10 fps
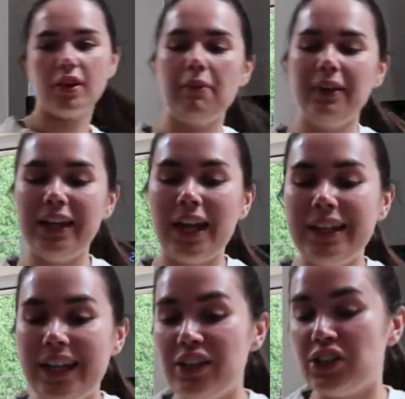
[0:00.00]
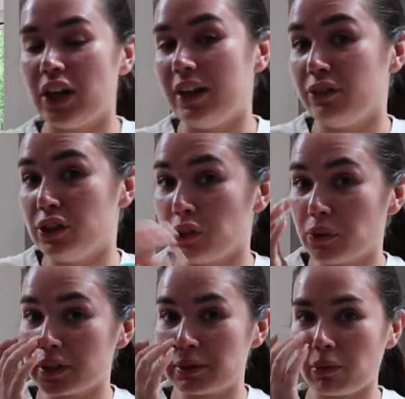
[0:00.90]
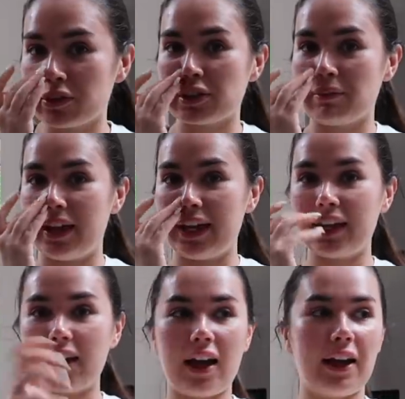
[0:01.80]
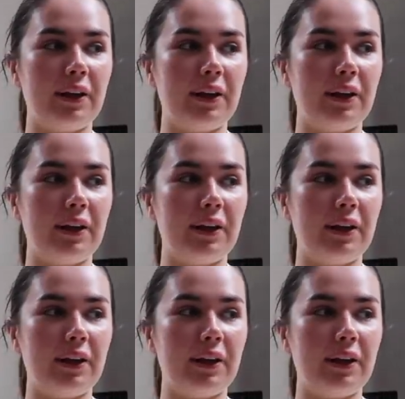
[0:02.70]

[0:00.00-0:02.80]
I mean, Ninja, if you do want to sponsor me,